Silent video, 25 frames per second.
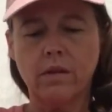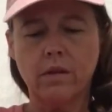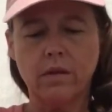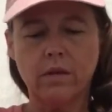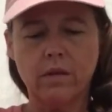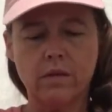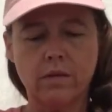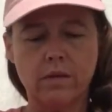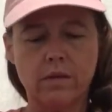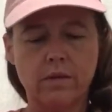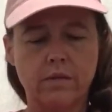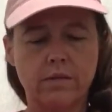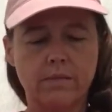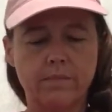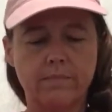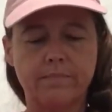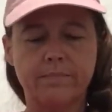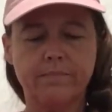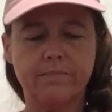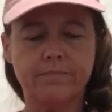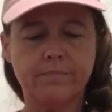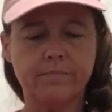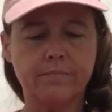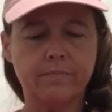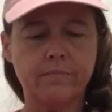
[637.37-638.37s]

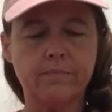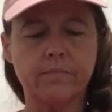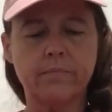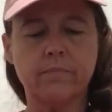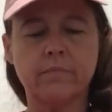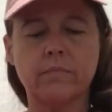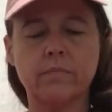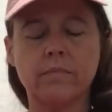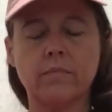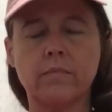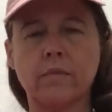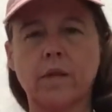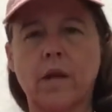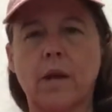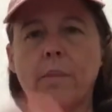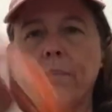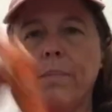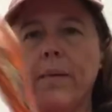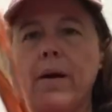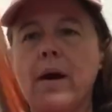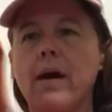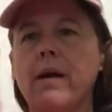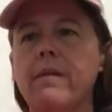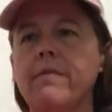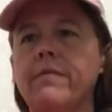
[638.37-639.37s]
a
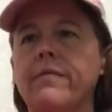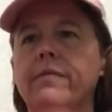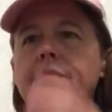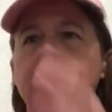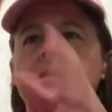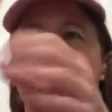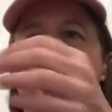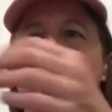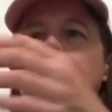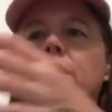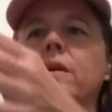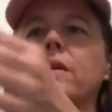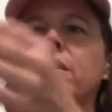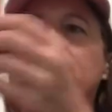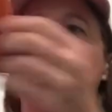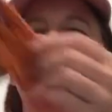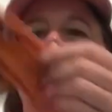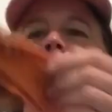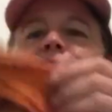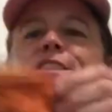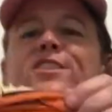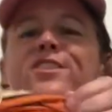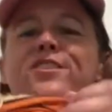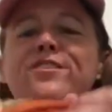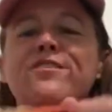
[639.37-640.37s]
buff.
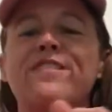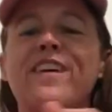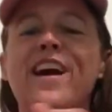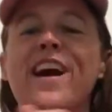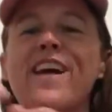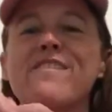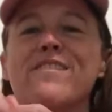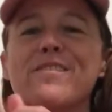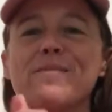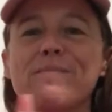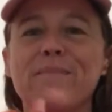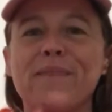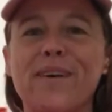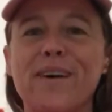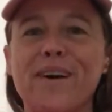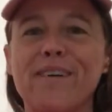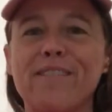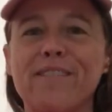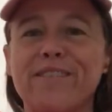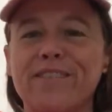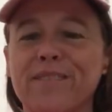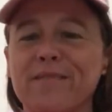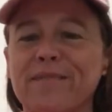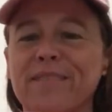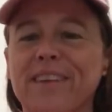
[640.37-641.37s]
It's a Survivor
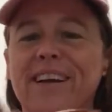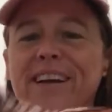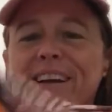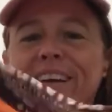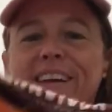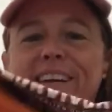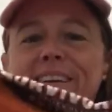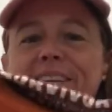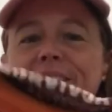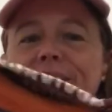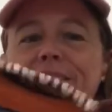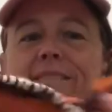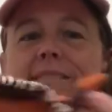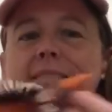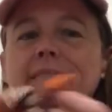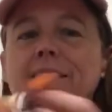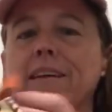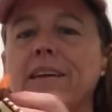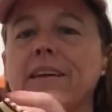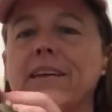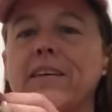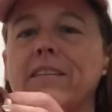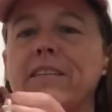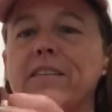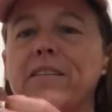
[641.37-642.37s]
buff from like
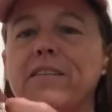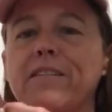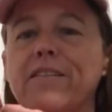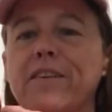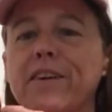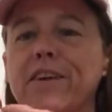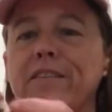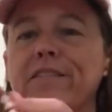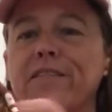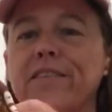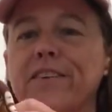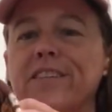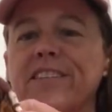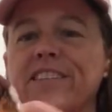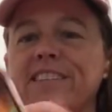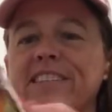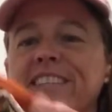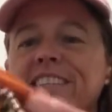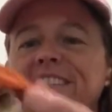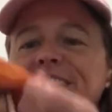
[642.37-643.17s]
the very first